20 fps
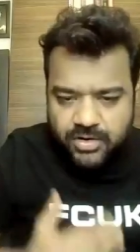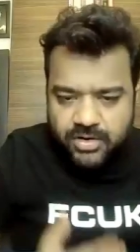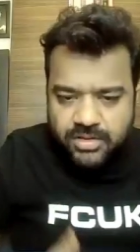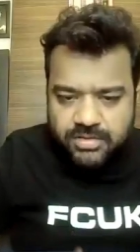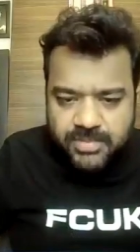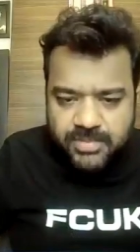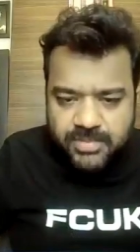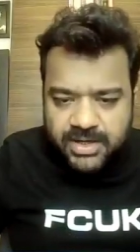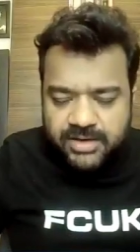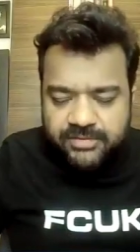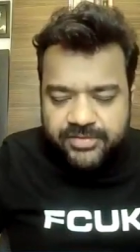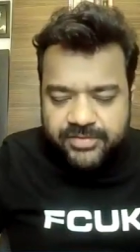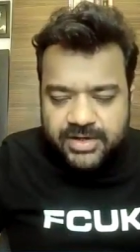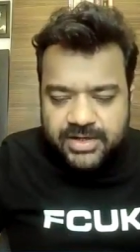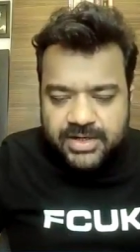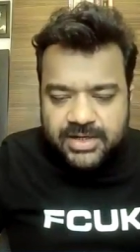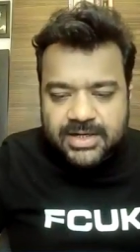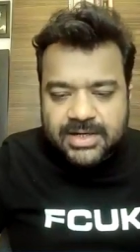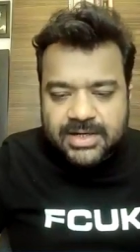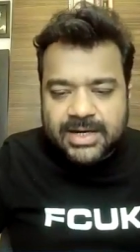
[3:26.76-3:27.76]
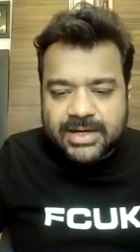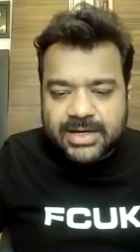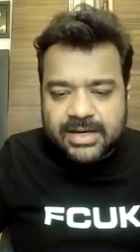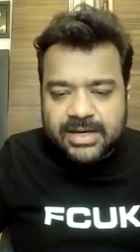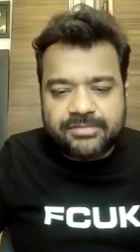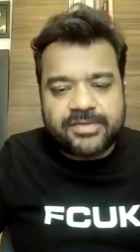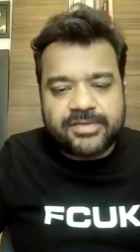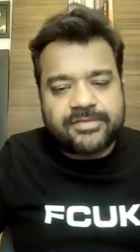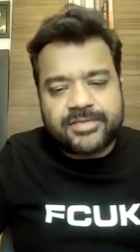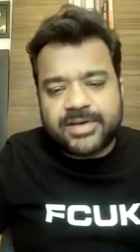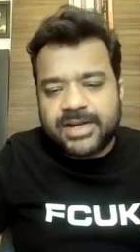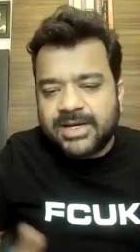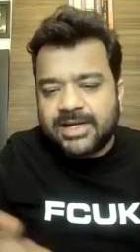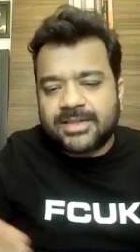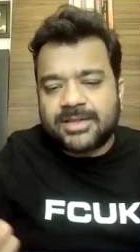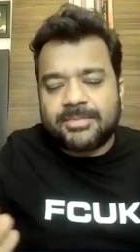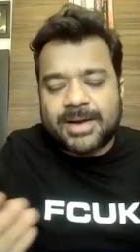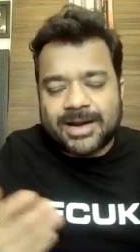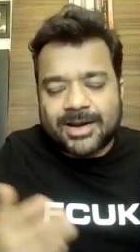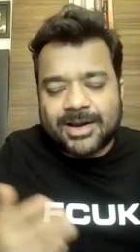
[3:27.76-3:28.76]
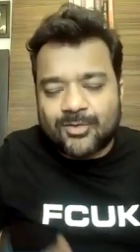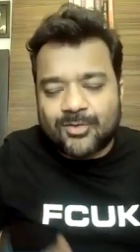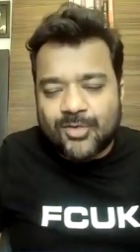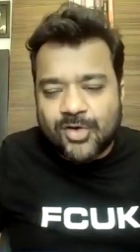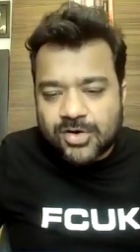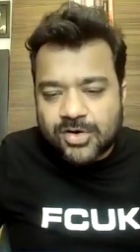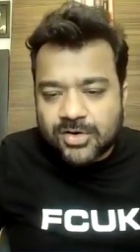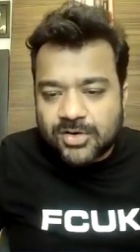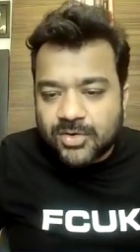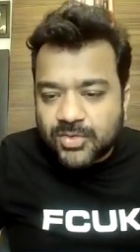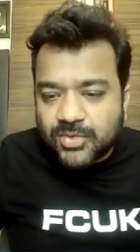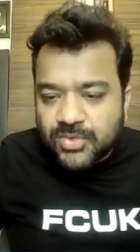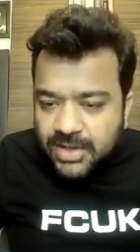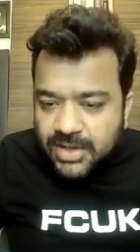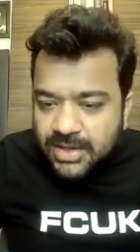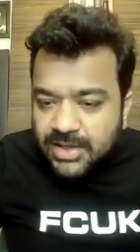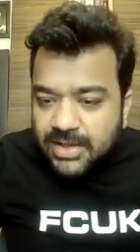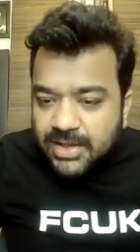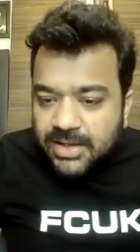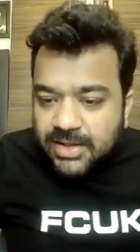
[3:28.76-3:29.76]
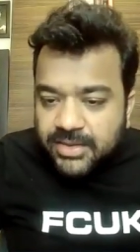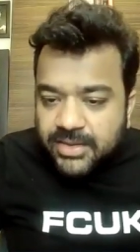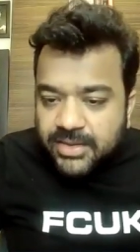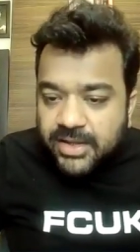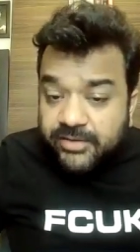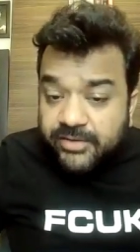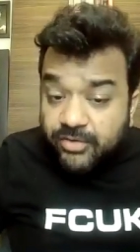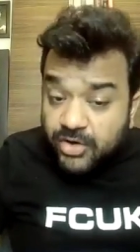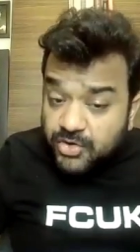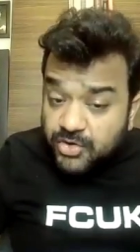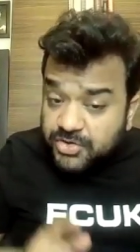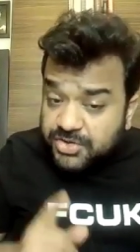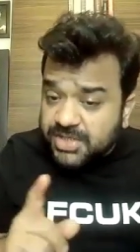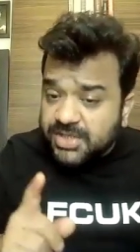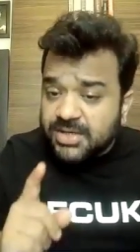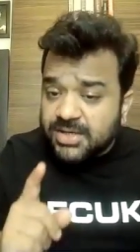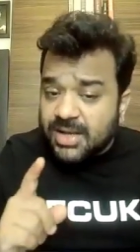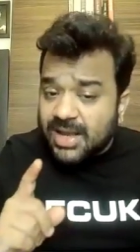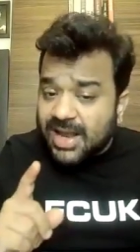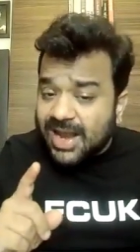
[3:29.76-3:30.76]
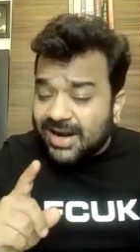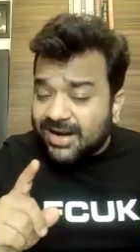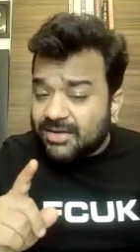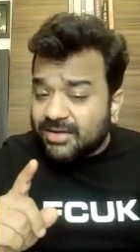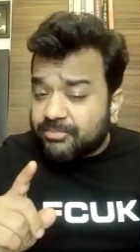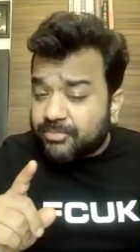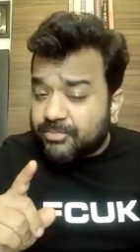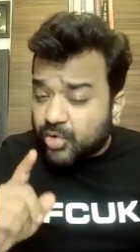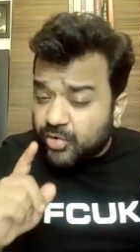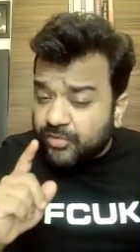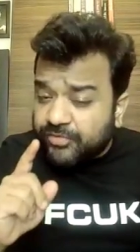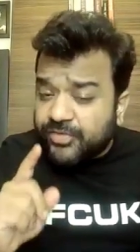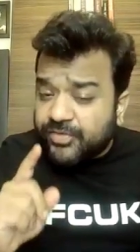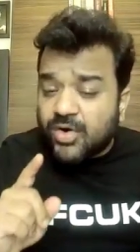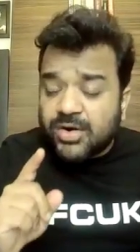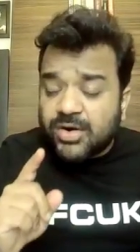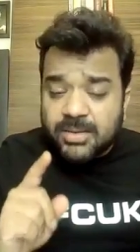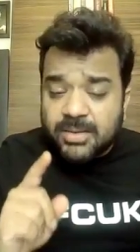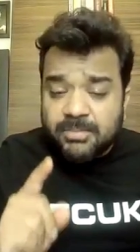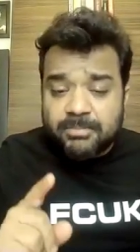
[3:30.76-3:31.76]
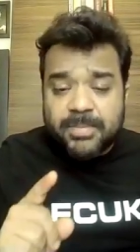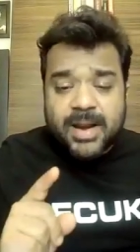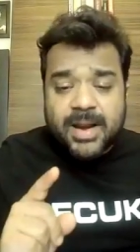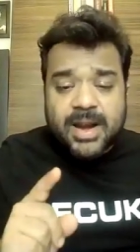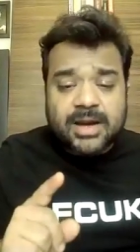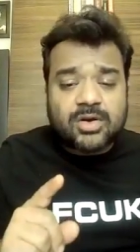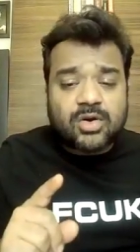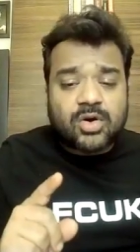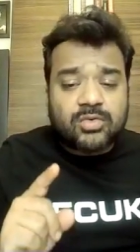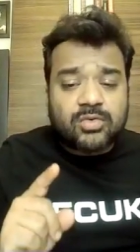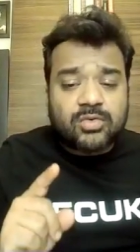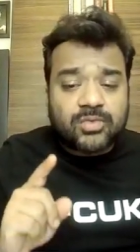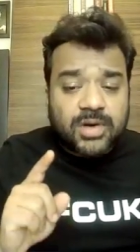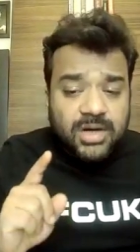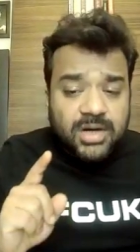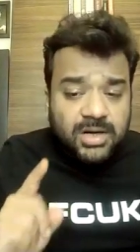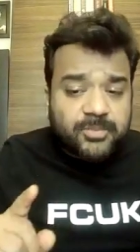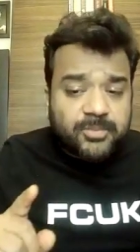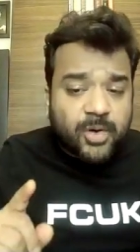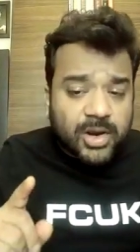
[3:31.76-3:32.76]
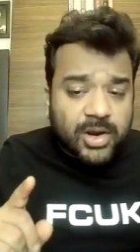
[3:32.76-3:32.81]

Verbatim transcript: course, being defeated in 1815 in the Battle of Waterloo. The revolution had a profound impact on world